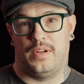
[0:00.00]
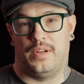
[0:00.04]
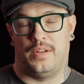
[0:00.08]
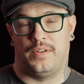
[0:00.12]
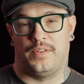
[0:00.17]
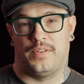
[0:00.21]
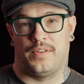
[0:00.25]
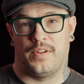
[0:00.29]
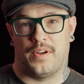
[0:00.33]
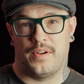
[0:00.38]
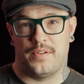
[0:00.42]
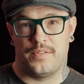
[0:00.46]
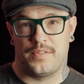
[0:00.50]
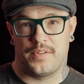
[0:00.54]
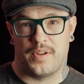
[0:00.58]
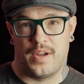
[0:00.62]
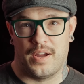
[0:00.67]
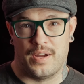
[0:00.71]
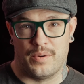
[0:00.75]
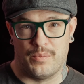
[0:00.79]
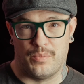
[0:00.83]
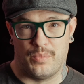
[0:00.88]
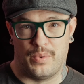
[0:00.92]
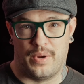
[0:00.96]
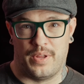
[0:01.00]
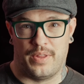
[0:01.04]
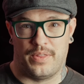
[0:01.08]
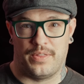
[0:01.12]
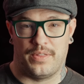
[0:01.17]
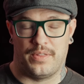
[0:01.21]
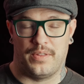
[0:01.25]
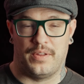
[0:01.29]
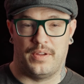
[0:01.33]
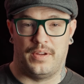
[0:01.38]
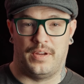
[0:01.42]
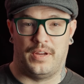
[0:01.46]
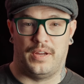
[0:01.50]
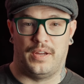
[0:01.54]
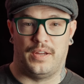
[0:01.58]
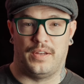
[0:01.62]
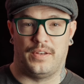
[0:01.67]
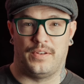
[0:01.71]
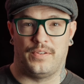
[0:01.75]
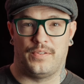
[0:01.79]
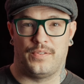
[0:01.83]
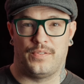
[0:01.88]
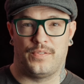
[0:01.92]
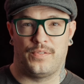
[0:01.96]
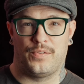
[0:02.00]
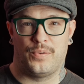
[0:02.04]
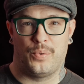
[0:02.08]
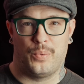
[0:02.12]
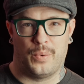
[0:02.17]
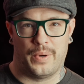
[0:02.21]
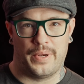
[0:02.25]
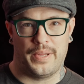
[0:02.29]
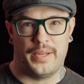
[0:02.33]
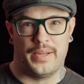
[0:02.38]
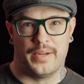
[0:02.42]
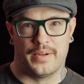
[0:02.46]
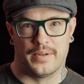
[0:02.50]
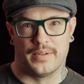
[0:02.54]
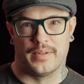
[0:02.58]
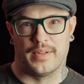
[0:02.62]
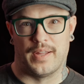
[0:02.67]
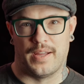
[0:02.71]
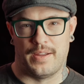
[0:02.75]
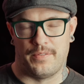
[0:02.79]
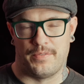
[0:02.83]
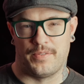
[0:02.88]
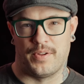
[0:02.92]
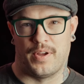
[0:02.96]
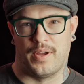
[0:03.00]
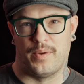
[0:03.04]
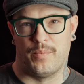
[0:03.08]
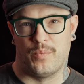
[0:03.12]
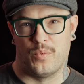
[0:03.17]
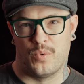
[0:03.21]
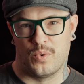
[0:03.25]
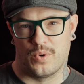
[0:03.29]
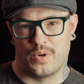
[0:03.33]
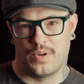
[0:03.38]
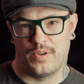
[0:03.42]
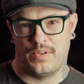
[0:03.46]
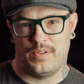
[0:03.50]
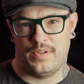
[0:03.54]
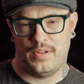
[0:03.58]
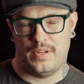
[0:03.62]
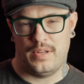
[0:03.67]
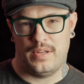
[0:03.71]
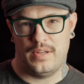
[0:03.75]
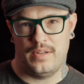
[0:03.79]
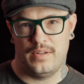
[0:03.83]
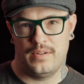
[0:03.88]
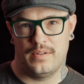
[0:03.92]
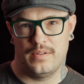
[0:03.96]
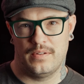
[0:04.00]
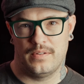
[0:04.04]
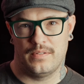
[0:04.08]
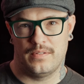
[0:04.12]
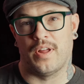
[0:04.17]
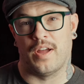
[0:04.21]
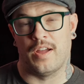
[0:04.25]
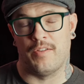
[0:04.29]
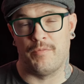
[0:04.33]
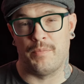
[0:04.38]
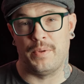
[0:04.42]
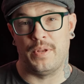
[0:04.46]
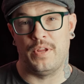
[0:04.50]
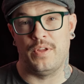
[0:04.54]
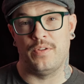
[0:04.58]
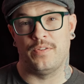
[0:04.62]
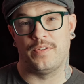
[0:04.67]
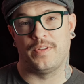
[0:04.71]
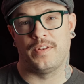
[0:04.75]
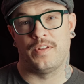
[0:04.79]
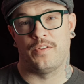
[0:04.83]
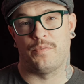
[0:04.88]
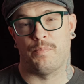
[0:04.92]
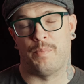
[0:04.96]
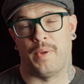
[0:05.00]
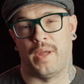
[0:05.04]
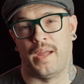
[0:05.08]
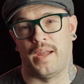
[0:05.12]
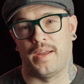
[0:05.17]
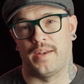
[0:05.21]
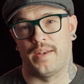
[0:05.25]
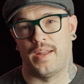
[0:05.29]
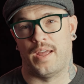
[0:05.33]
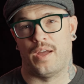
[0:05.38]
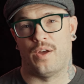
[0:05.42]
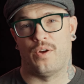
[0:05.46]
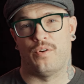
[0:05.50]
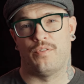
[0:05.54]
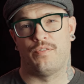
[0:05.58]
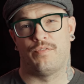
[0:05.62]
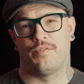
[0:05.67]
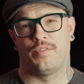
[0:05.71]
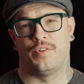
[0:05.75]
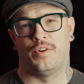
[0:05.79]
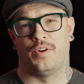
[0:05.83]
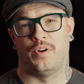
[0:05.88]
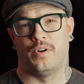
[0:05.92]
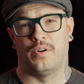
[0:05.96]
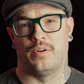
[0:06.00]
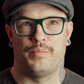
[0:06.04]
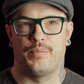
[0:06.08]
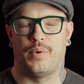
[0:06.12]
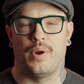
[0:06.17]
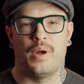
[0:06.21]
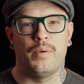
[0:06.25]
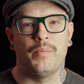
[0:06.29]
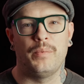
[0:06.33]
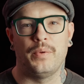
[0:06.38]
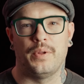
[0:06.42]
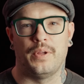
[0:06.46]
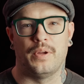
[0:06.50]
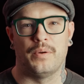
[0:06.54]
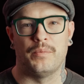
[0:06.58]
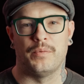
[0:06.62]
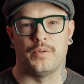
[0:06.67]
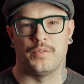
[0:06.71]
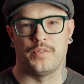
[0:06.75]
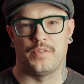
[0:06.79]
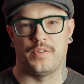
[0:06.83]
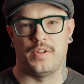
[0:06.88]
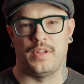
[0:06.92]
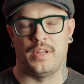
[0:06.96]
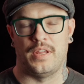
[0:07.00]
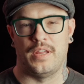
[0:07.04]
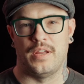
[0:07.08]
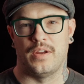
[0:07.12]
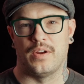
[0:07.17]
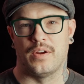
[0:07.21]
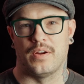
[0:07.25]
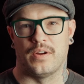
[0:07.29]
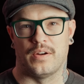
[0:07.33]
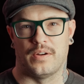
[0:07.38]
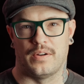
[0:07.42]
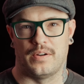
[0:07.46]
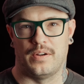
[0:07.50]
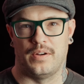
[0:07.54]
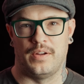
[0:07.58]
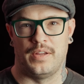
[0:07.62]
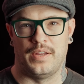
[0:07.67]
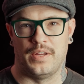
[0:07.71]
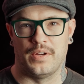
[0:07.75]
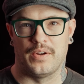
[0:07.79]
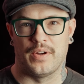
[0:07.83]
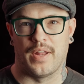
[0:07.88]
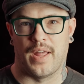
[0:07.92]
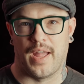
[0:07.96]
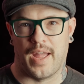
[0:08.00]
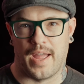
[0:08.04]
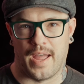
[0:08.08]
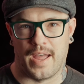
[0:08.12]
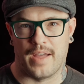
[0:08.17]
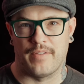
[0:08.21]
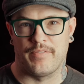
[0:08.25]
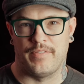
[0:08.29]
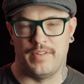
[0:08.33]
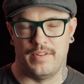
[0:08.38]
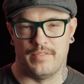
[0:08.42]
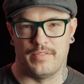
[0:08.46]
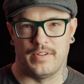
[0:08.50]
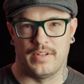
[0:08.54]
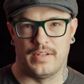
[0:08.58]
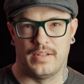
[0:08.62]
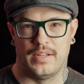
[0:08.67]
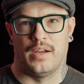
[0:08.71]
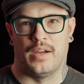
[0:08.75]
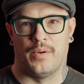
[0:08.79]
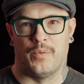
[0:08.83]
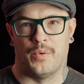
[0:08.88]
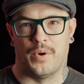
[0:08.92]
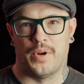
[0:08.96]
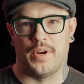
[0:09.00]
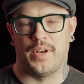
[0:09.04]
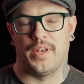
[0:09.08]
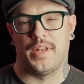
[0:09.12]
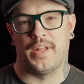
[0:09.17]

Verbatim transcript: It does come with a 20-year lifetime warranty. I've been using this bag now for probably almost a year and a half even. I wanted